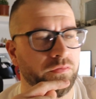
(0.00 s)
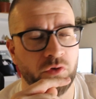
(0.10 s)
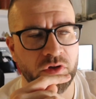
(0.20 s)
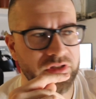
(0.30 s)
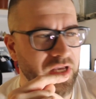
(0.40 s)

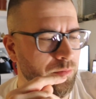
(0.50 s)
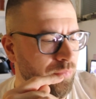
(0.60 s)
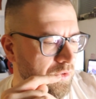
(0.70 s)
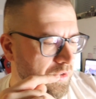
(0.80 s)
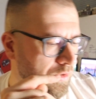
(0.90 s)
for
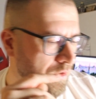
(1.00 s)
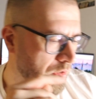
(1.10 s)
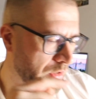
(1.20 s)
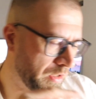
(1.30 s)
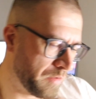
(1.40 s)
example,
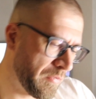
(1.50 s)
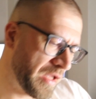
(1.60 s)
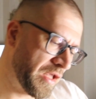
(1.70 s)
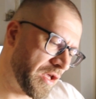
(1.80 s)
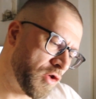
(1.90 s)
in
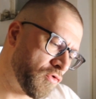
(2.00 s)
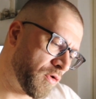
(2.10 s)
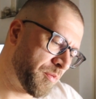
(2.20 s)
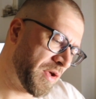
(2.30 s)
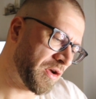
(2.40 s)
many
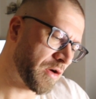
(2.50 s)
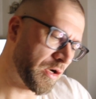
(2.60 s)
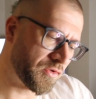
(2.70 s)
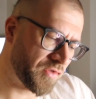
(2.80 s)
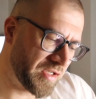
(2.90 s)
European
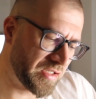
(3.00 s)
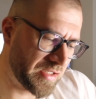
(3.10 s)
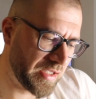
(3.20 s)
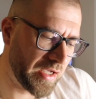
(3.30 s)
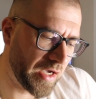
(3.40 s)
countries,
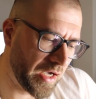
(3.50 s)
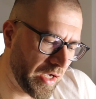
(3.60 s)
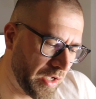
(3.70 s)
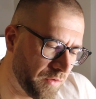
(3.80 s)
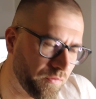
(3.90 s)
the
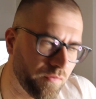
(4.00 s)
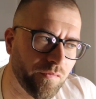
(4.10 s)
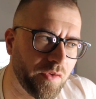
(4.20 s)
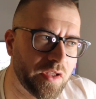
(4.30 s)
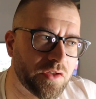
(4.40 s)

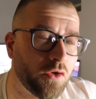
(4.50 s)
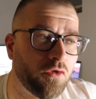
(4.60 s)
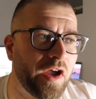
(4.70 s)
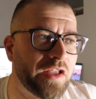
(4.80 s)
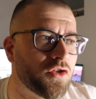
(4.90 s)
it's all
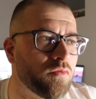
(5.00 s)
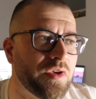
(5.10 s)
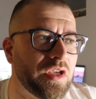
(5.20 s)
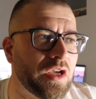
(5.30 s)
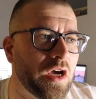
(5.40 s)
right to
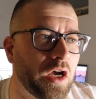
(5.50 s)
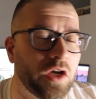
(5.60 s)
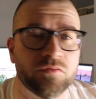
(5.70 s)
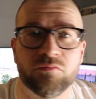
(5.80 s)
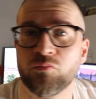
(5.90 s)
be
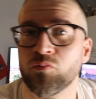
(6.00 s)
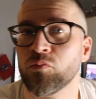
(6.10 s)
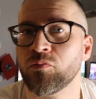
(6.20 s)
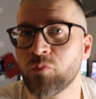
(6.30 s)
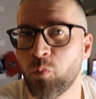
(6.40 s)

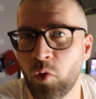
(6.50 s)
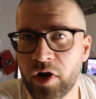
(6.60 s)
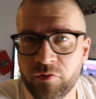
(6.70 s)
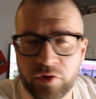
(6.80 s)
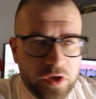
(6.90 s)

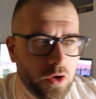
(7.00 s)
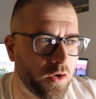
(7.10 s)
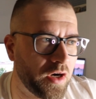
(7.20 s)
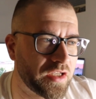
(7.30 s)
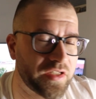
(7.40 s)
whatever your